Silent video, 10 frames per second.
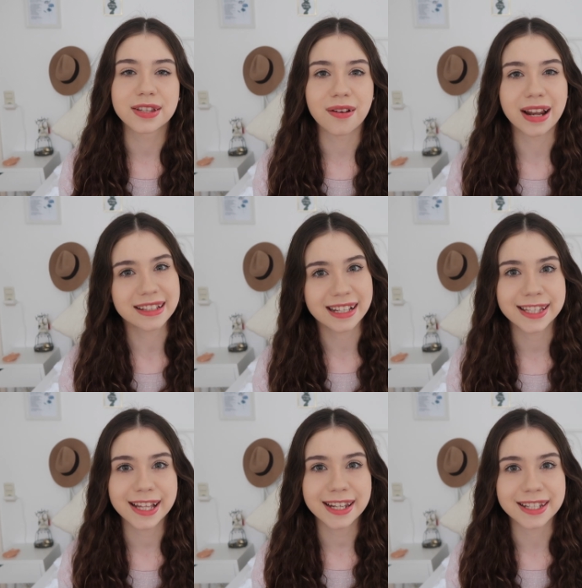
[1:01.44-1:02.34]
So let's
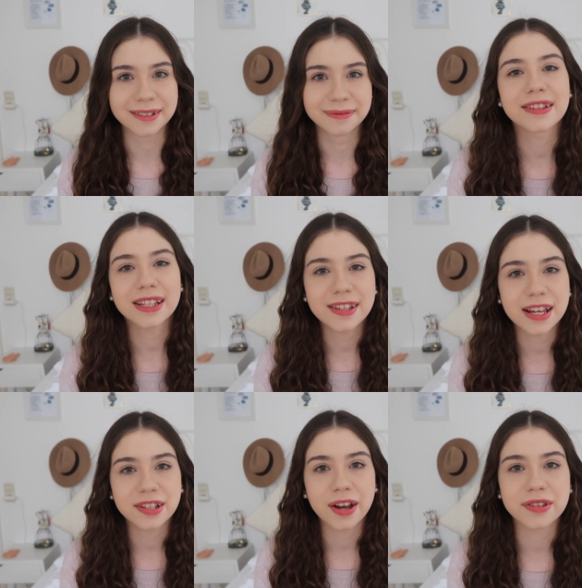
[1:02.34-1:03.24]
get started. Now, since you
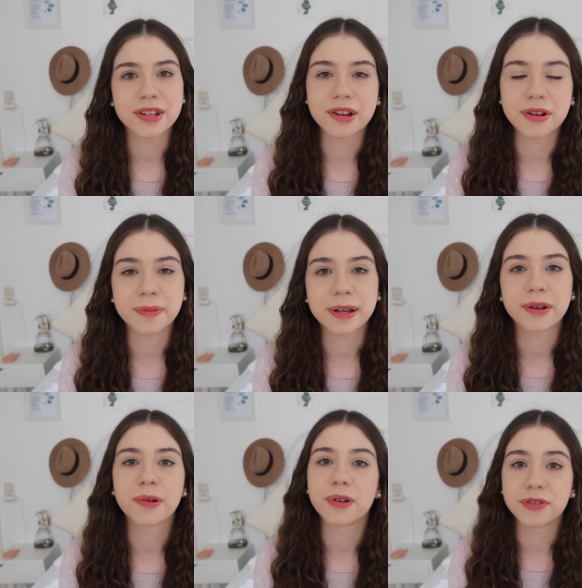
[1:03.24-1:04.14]
had to go to the
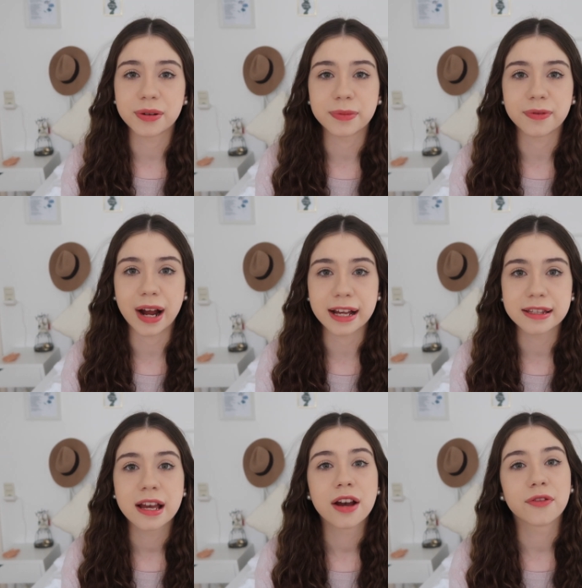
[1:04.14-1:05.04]
European Court of Human
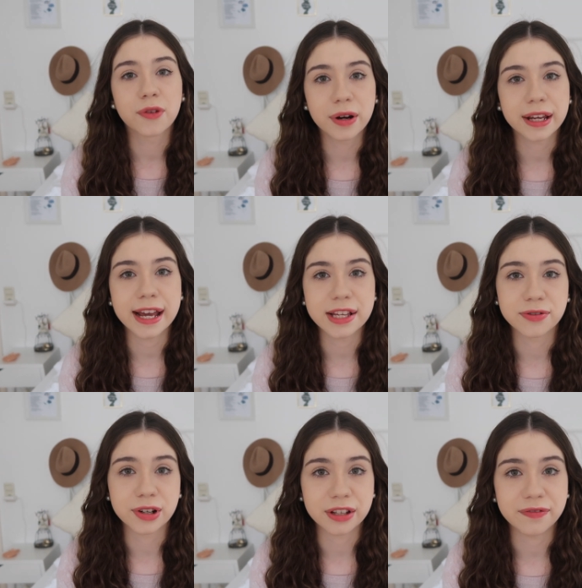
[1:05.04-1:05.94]
Rights for a case
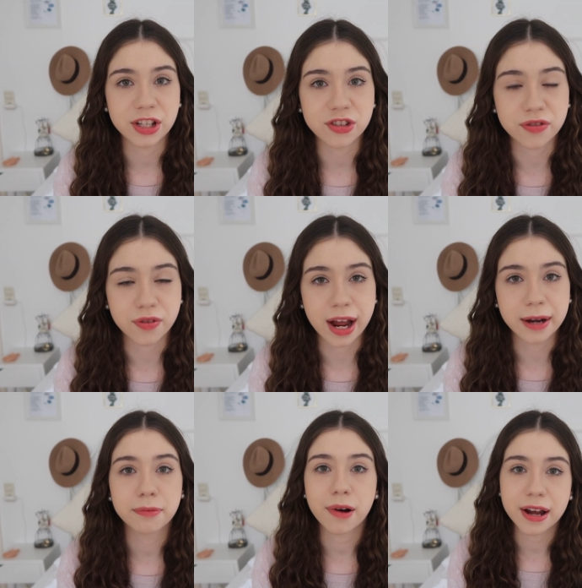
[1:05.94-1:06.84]
for a convention
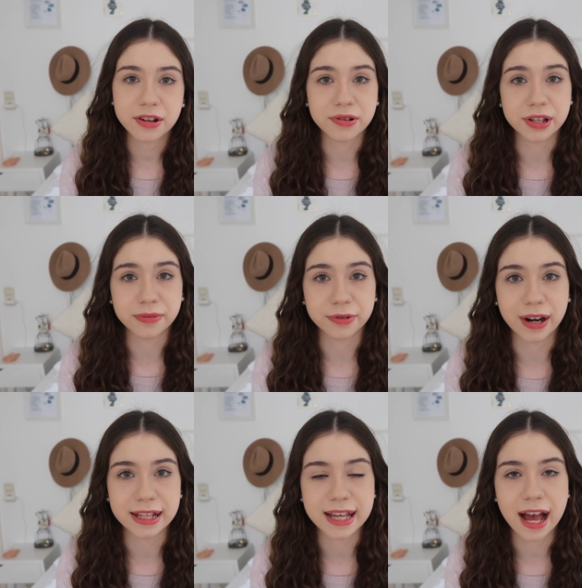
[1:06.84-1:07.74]
right prior to the Human
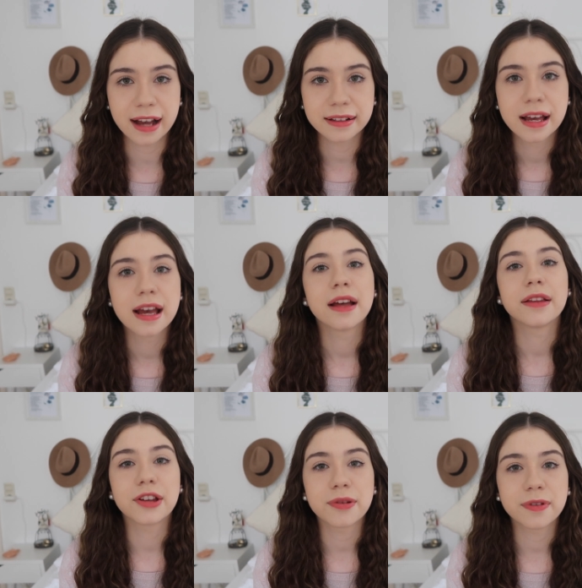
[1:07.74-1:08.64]
Rights Act,
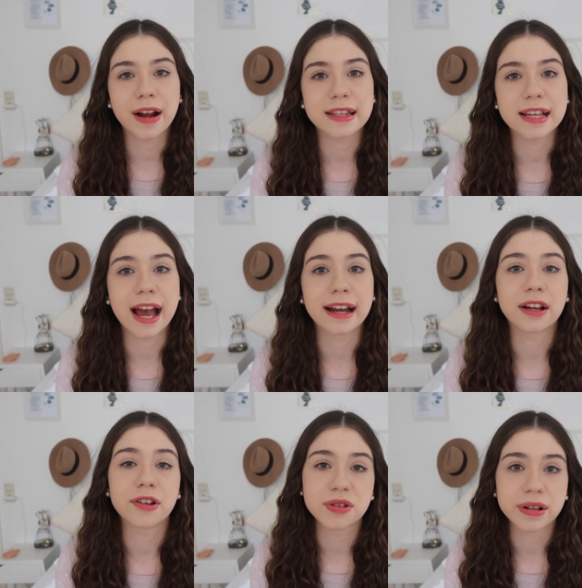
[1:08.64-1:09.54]
the Human Rights
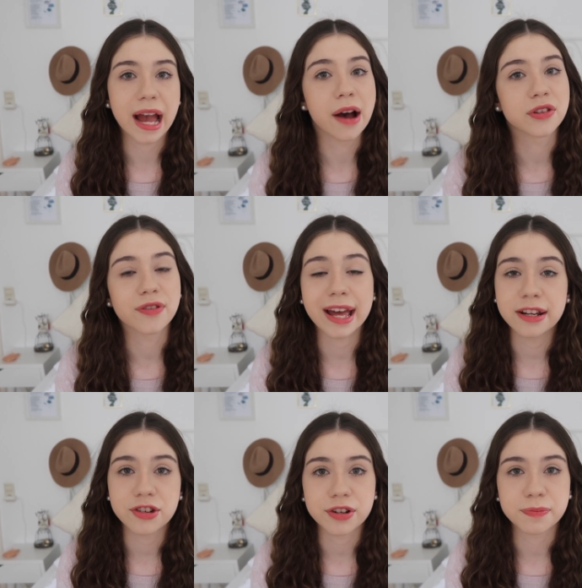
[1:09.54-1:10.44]
Act also accounts for
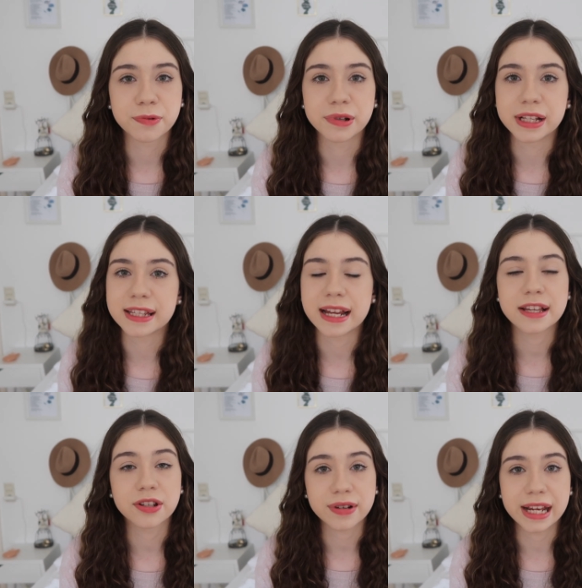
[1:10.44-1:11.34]
any jurisprudence that
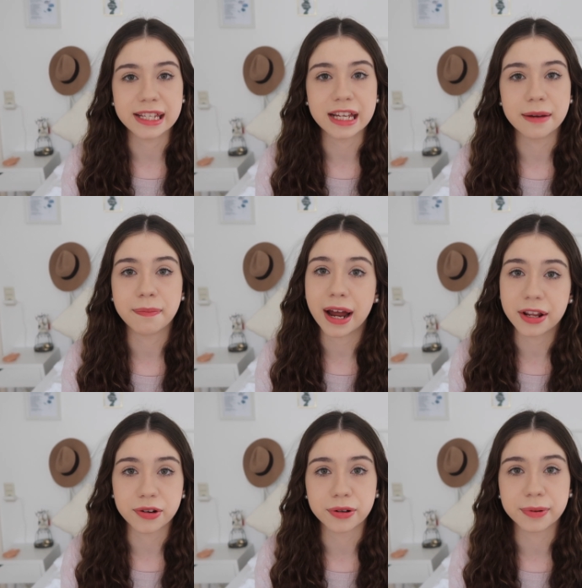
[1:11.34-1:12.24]
is created by
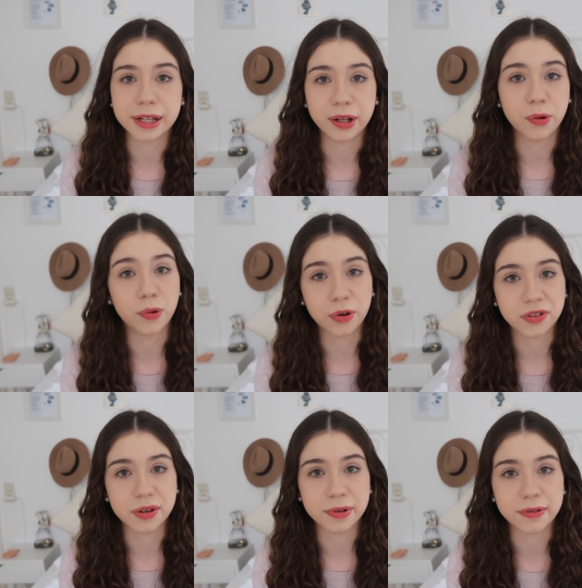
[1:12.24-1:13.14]
the European Court
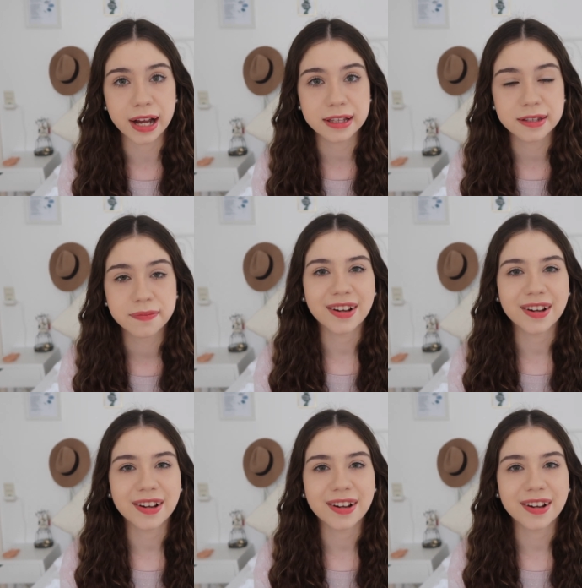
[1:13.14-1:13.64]
of Human Rights.